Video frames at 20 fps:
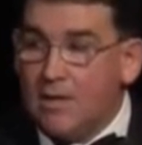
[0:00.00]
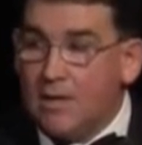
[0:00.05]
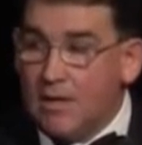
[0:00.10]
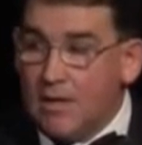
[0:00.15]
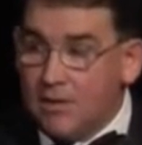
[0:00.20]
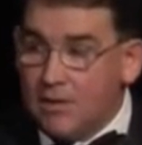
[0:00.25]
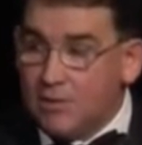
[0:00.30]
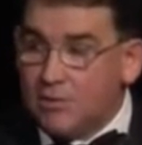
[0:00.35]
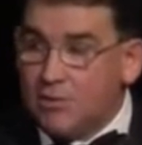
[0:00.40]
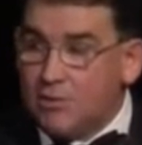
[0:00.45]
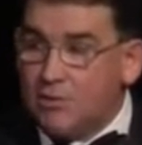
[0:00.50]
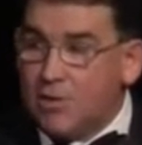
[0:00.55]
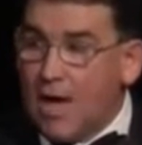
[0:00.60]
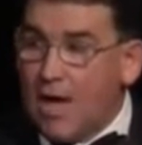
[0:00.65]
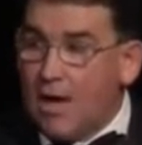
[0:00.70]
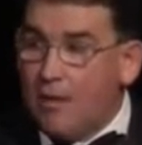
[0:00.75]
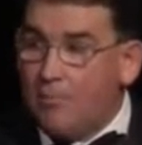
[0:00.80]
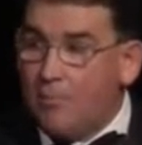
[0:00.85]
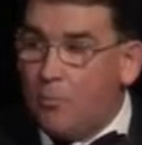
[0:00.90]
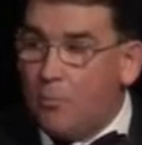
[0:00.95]
It is a
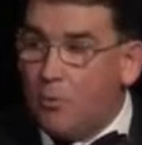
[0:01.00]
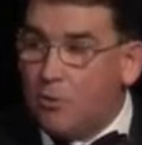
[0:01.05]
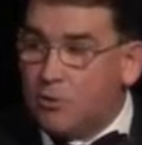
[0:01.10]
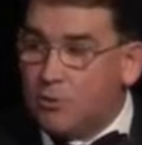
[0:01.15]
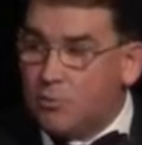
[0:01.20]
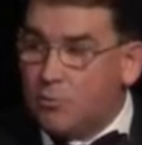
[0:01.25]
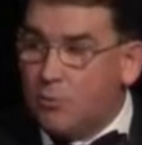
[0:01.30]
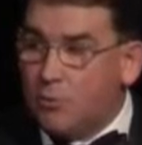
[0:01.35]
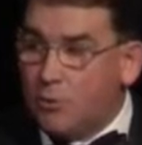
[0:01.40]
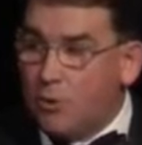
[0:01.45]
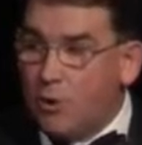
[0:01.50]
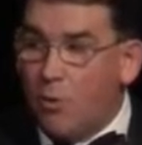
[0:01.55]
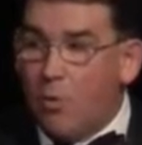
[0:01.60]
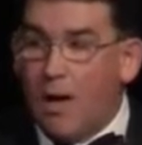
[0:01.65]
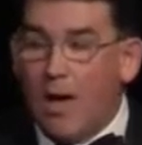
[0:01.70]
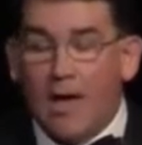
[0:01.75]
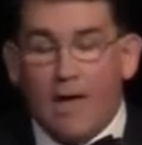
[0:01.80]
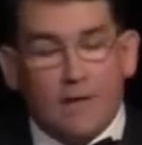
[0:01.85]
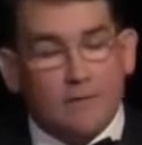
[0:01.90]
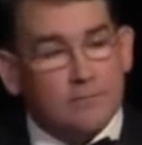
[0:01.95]
job which will go
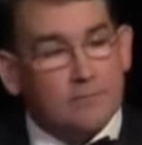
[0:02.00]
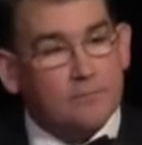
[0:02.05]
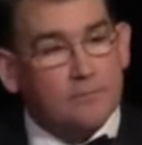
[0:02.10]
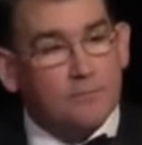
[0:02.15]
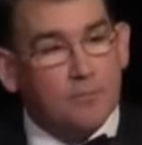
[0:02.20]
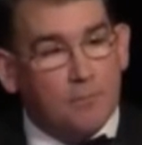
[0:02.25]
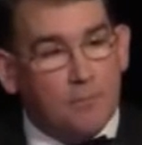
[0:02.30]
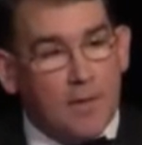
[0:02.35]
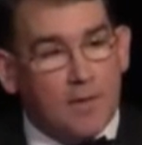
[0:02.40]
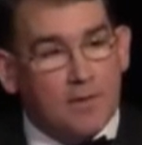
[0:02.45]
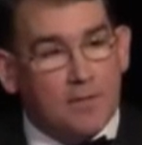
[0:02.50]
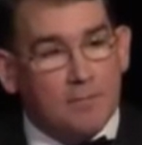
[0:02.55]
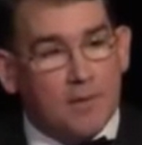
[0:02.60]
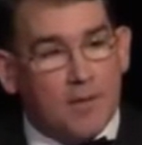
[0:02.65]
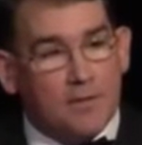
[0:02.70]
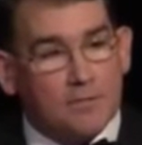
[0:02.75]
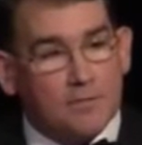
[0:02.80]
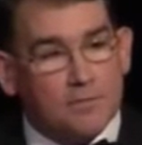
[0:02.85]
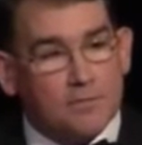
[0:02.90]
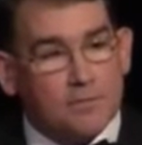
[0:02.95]
on for many
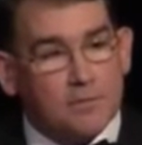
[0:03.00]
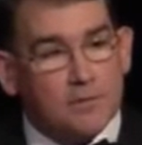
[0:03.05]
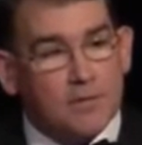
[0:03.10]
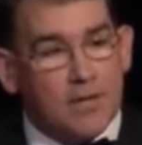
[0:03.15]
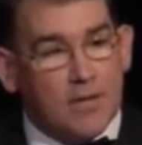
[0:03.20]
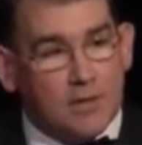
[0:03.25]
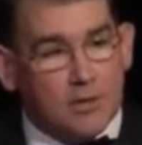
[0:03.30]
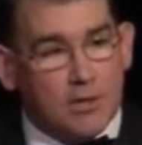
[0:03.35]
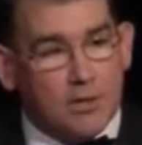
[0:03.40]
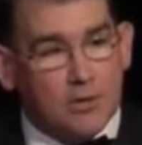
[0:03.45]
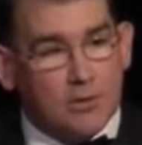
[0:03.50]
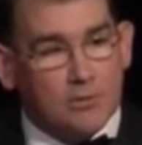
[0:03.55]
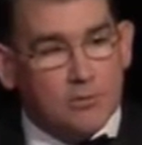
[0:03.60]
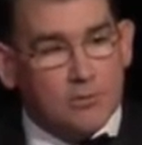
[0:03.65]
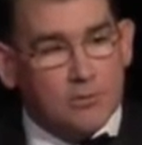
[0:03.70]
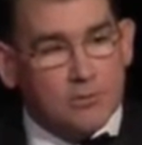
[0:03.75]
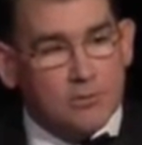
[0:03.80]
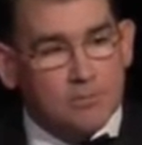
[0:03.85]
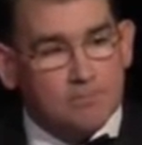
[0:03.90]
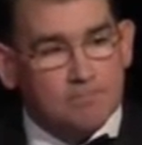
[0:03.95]
months and
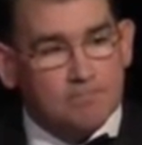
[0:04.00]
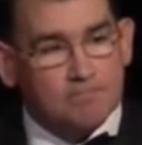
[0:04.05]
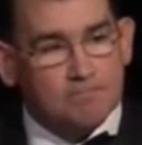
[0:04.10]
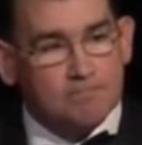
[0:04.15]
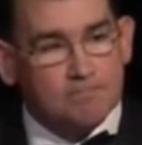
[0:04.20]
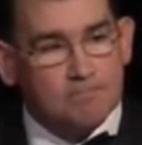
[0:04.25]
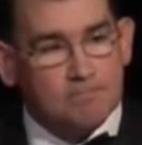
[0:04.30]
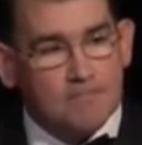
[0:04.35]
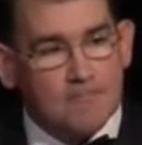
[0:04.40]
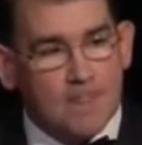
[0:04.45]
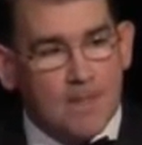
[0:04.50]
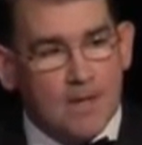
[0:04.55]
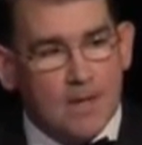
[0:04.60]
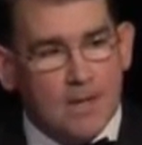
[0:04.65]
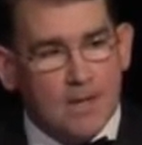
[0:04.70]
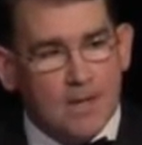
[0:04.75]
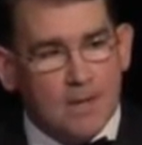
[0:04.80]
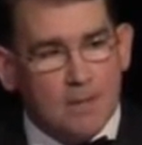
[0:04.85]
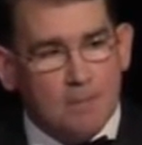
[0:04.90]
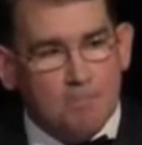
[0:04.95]
years.
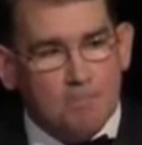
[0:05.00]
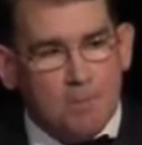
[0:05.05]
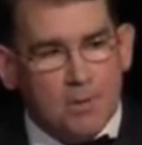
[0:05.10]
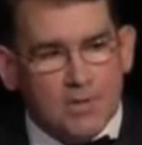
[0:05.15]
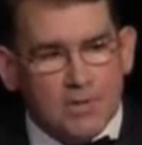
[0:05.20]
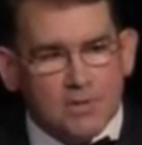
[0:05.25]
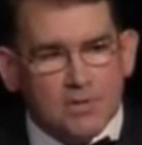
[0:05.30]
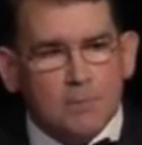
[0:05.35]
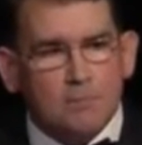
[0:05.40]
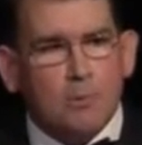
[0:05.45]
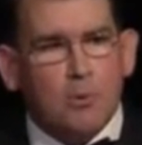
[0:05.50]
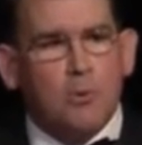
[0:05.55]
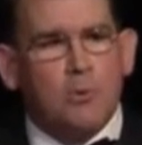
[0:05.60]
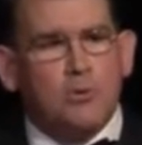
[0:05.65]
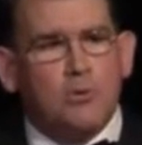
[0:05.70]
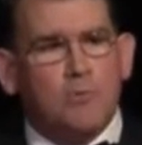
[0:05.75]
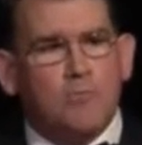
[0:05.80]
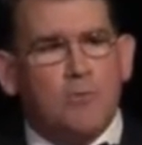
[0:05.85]
But it's important to